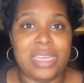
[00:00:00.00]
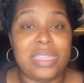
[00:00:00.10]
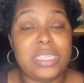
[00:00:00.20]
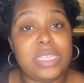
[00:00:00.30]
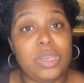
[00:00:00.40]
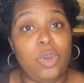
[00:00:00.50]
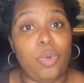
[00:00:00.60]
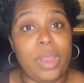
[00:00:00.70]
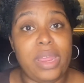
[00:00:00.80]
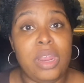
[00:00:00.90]
This is a
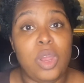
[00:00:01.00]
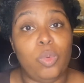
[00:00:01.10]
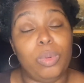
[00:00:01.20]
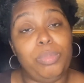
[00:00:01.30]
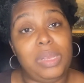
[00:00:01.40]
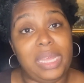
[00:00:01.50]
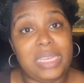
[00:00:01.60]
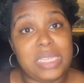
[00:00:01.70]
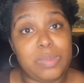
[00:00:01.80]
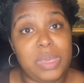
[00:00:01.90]
great
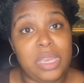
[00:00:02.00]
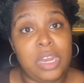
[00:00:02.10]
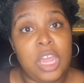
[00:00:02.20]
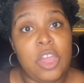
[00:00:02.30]
replacement